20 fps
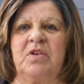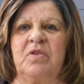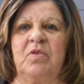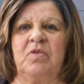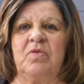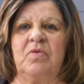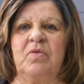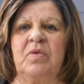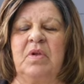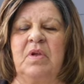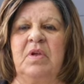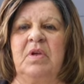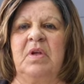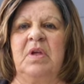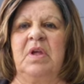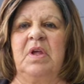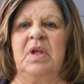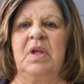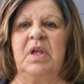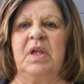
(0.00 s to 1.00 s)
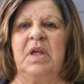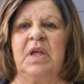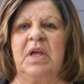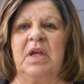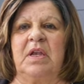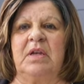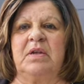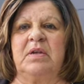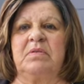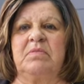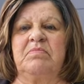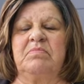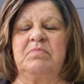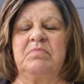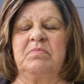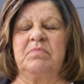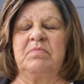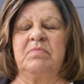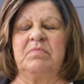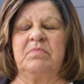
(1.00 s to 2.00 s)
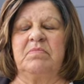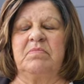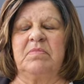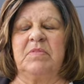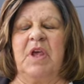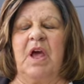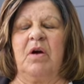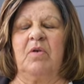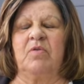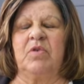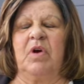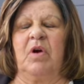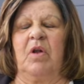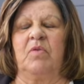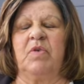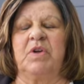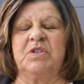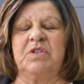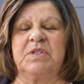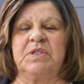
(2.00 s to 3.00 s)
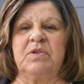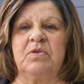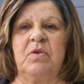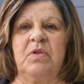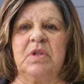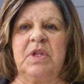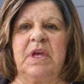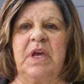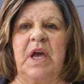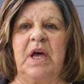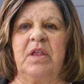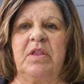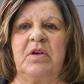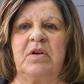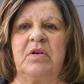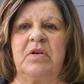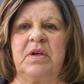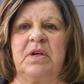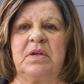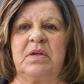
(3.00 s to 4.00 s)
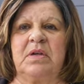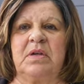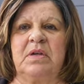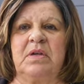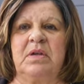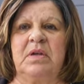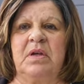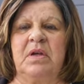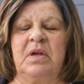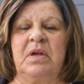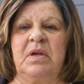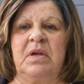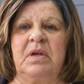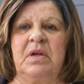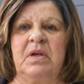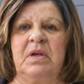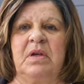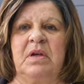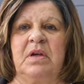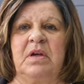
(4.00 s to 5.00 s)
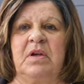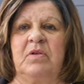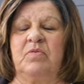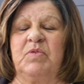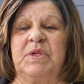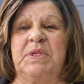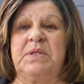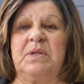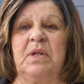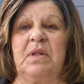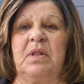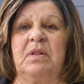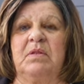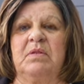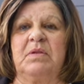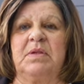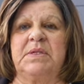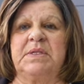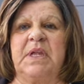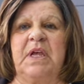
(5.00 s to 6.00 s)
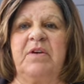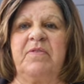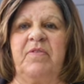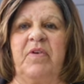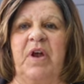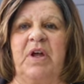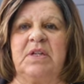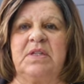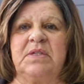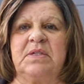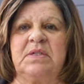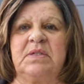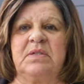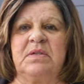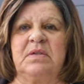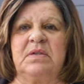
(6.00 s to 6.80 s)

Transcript: you know, and yeah, we all went to school together and and we still stay friends.